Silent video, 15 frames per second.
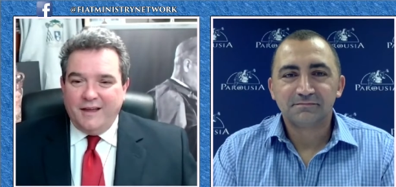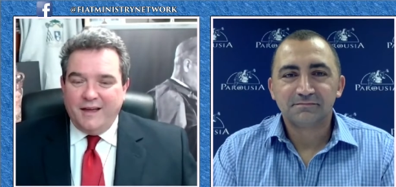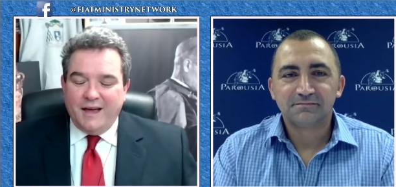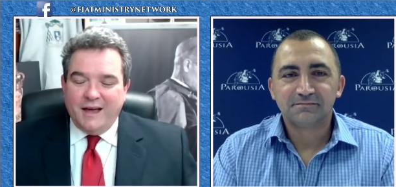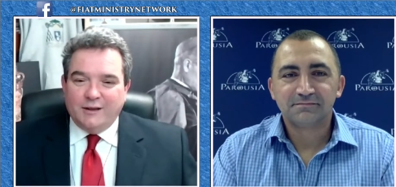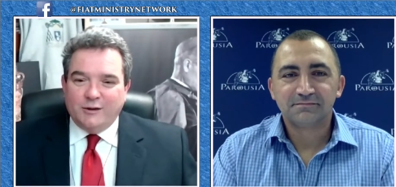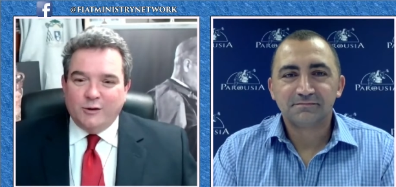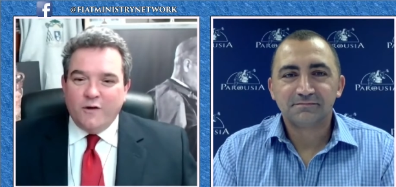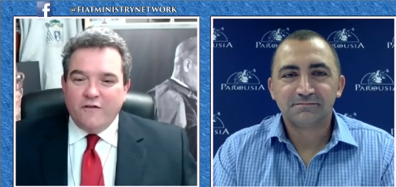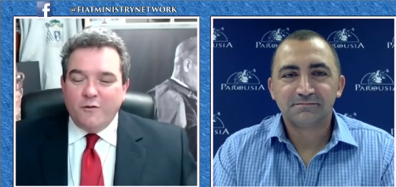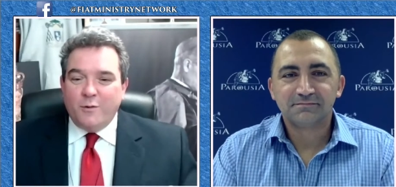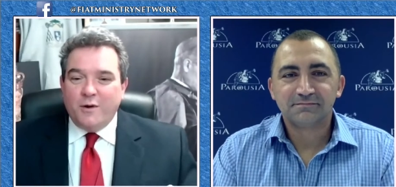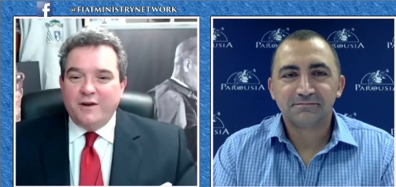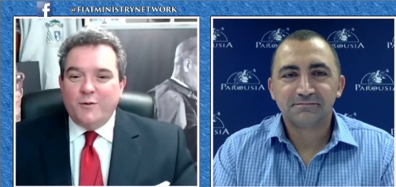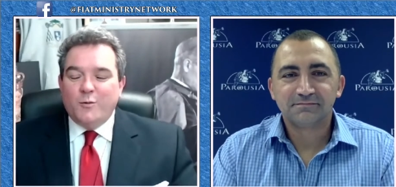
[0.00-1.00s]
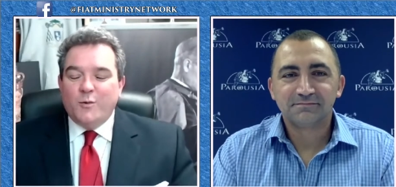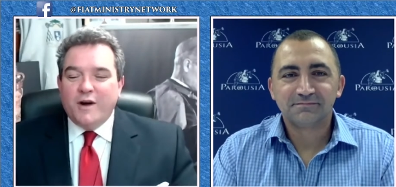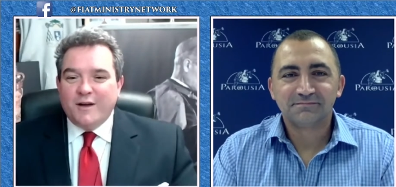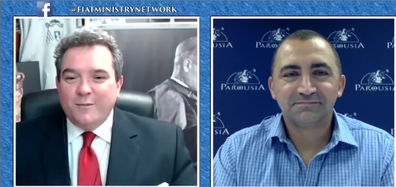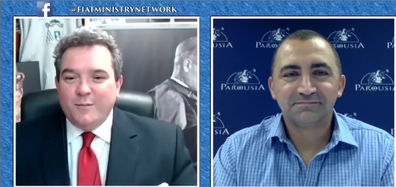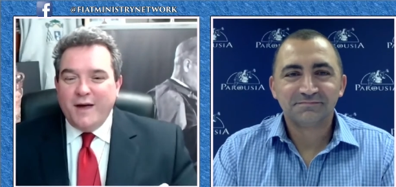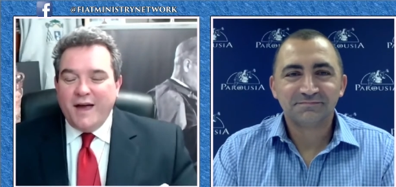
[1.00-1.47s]
Speaker 1: Hello, everyone, and
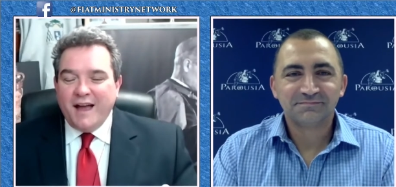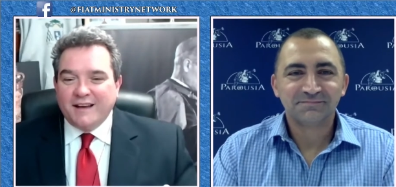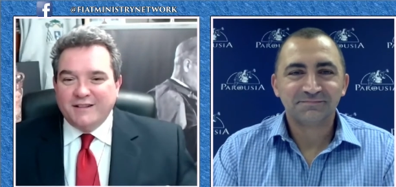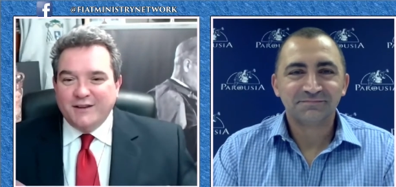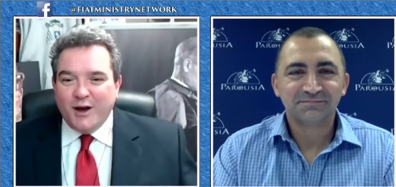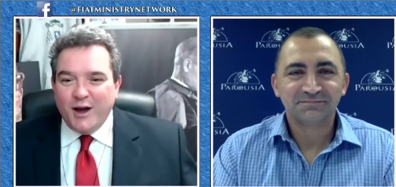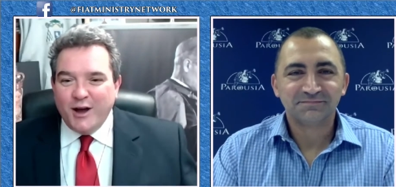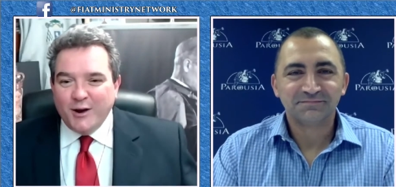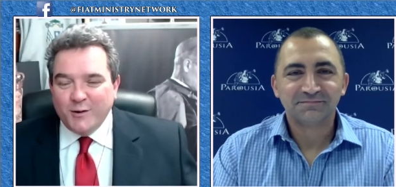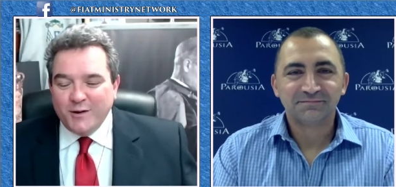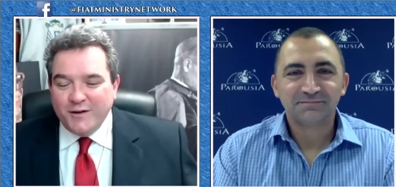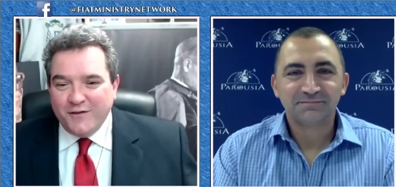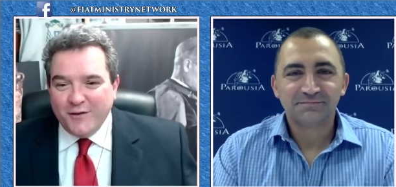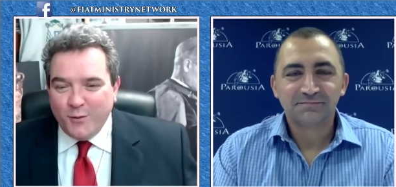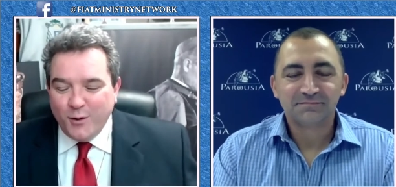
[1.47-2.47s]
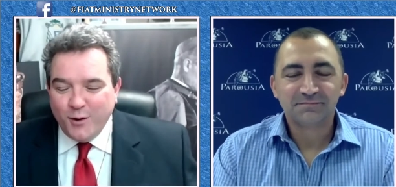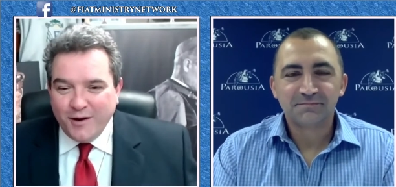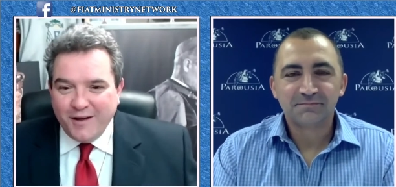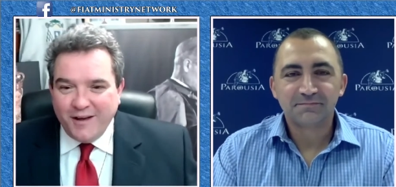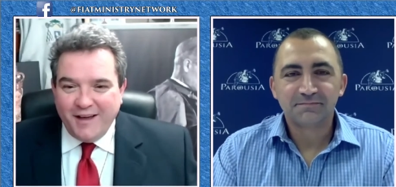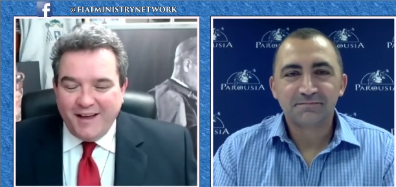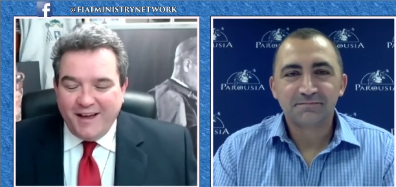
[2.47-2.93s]
welcome back to Hungry for More.
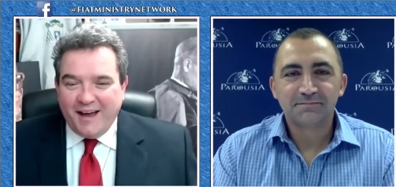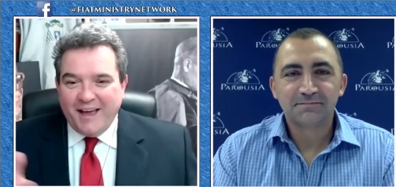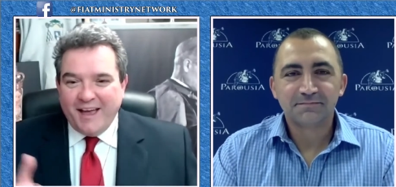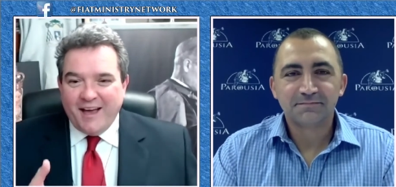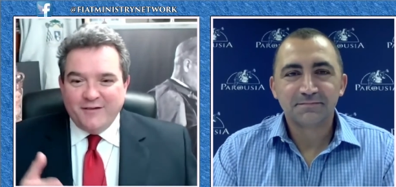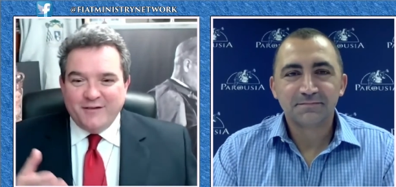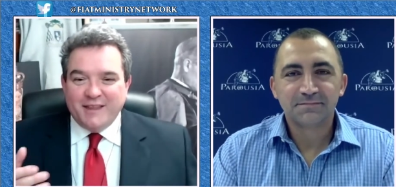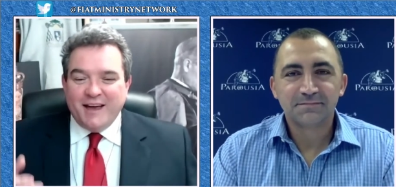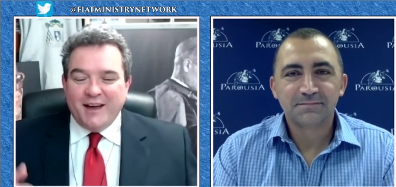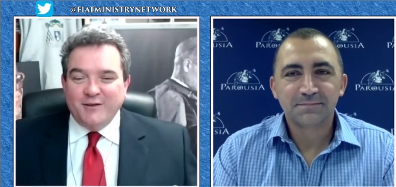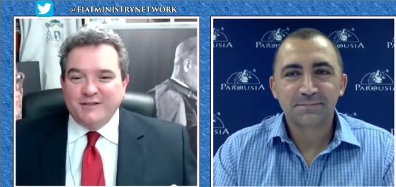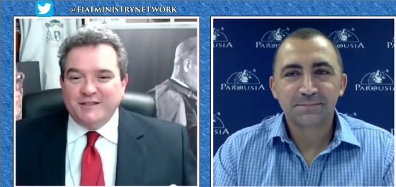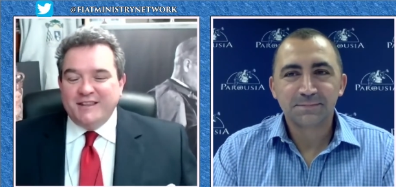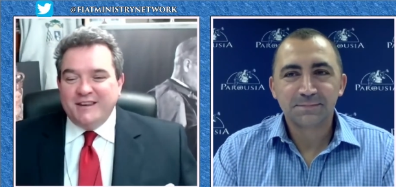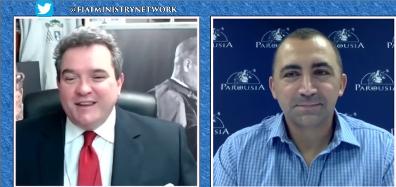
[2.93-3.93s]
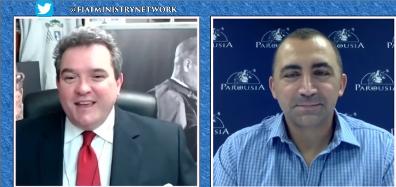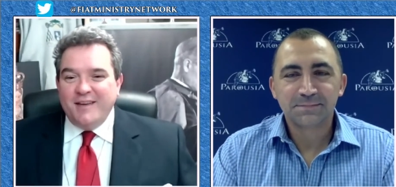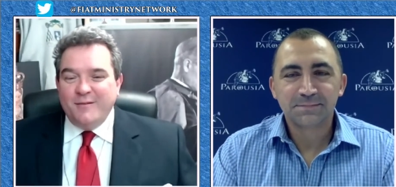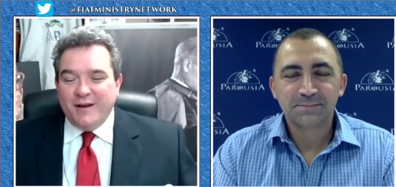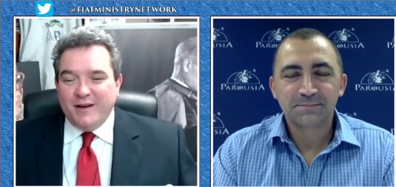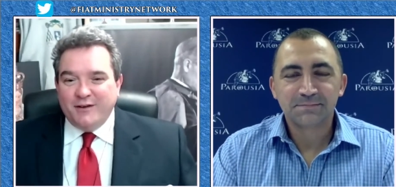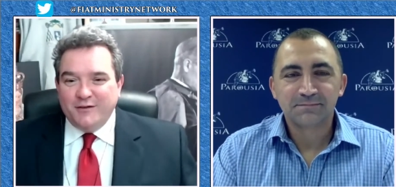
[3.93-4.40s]
I have in the house today
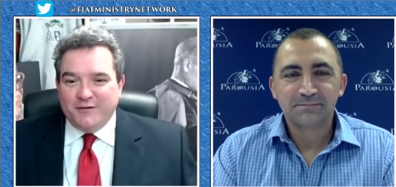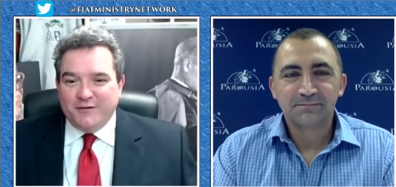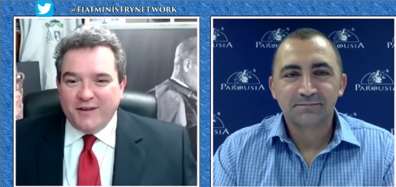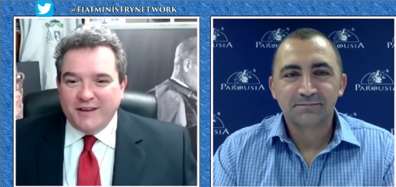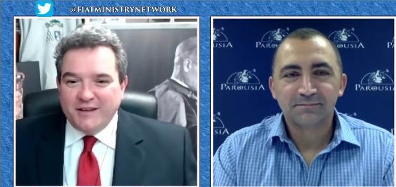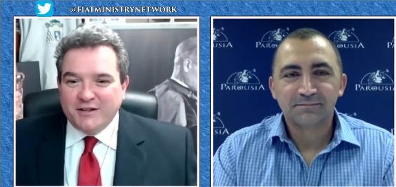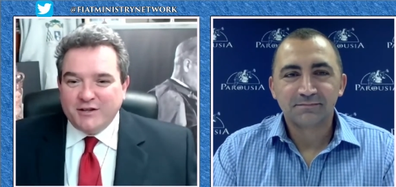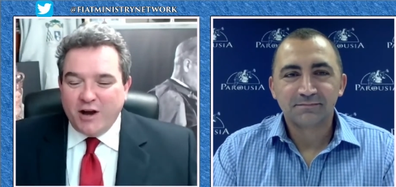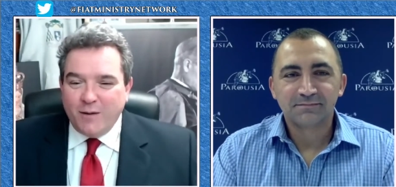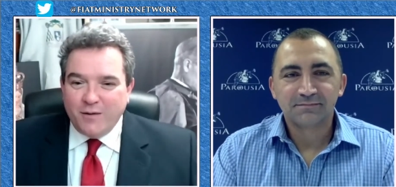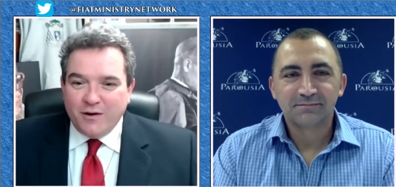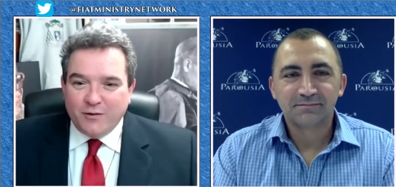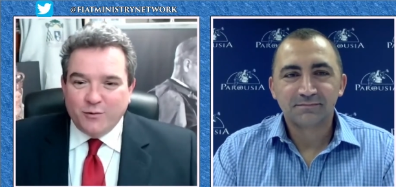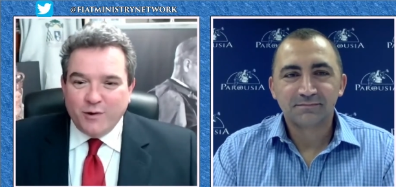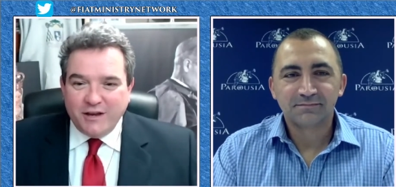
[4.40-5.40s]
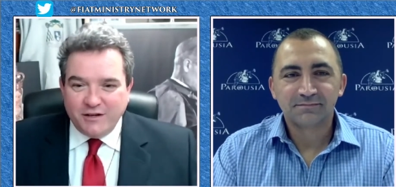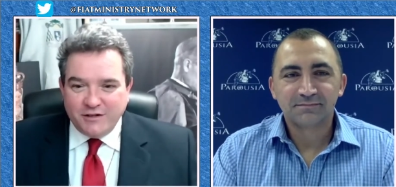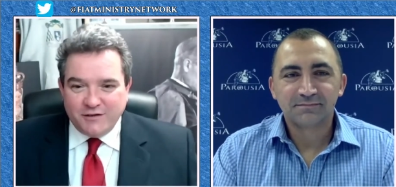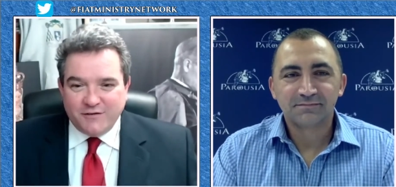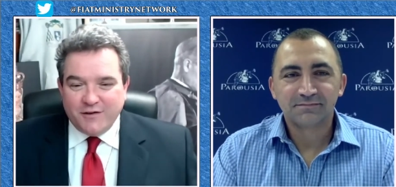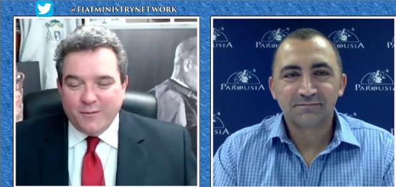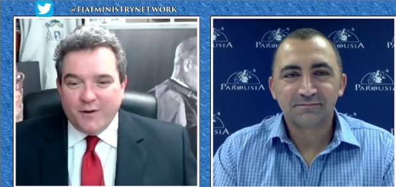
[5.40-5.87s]
my good friend Charbel Raish
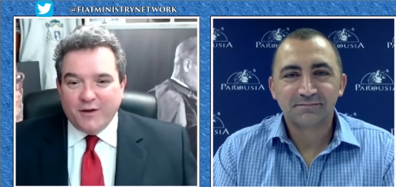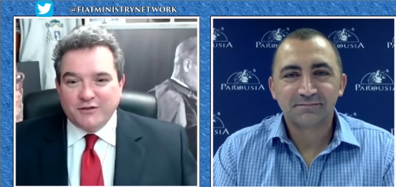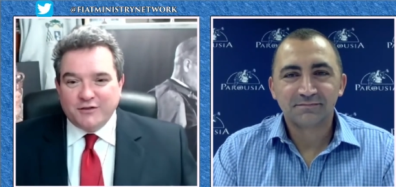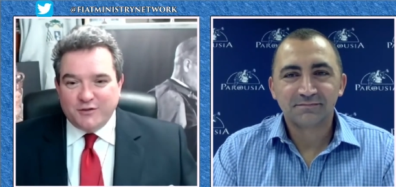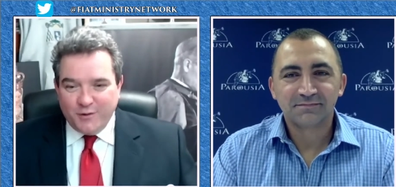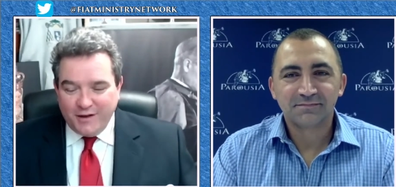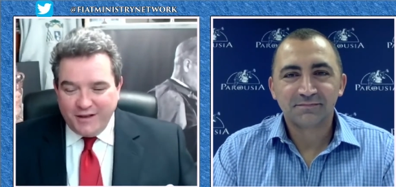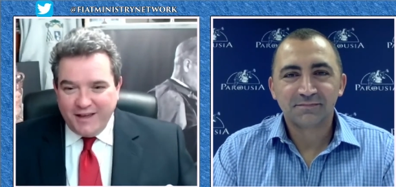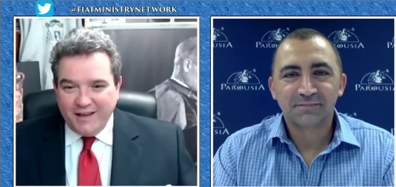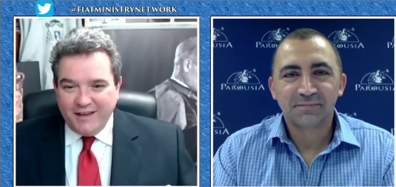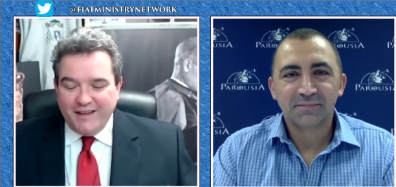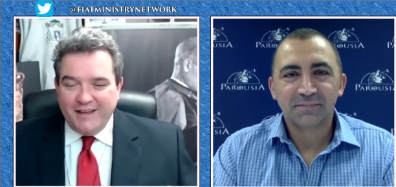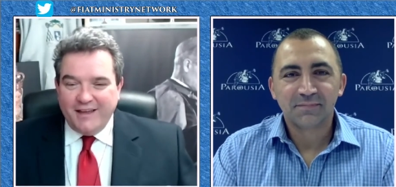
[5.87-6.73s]
from Australia,